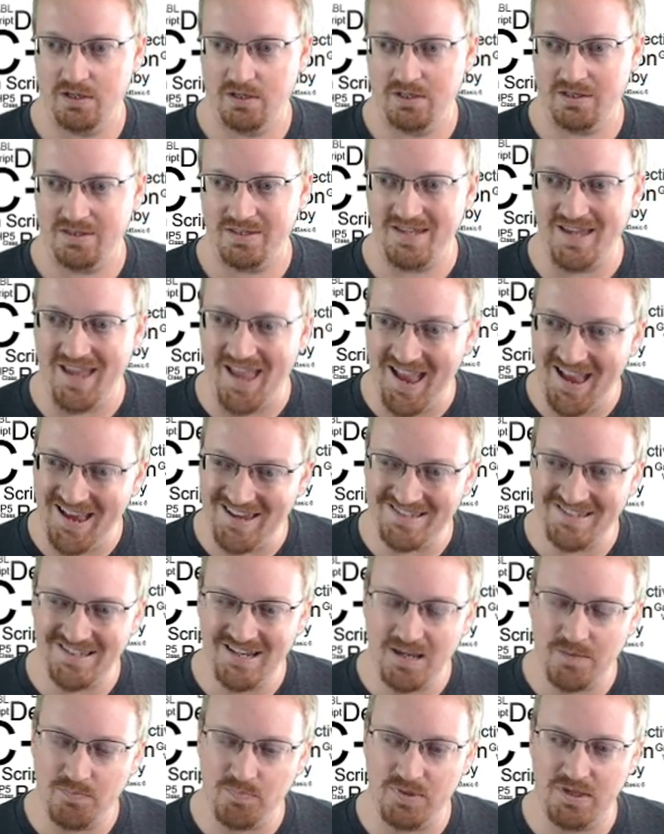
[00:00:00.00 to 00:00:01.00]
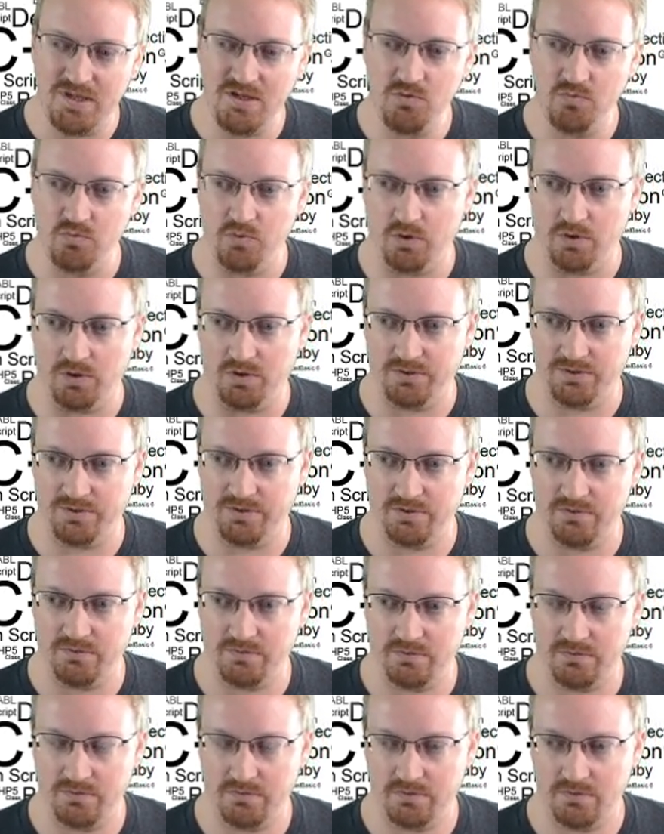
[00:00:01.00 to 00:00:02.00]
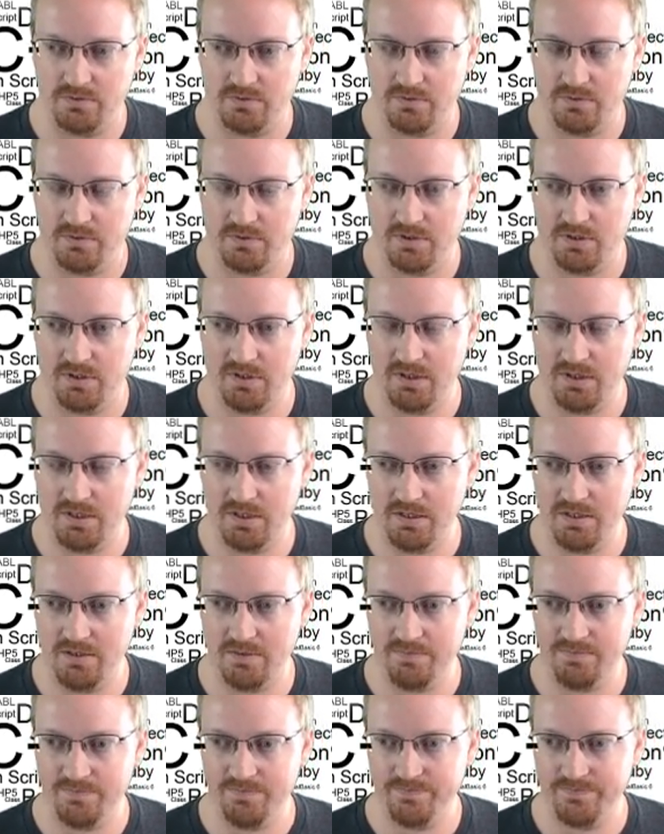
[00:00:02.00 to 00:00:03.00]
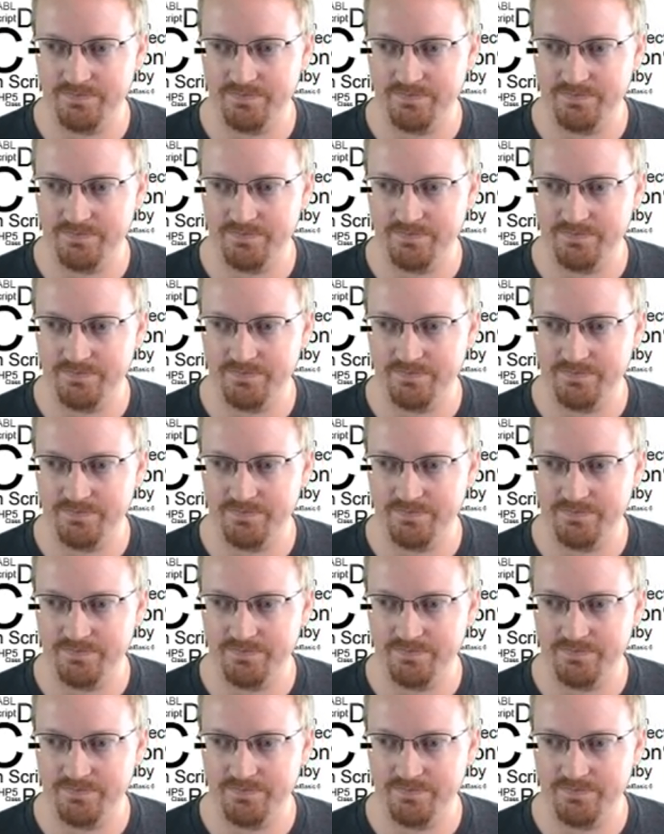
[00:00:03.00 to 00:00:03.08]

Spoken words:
The SAP world. I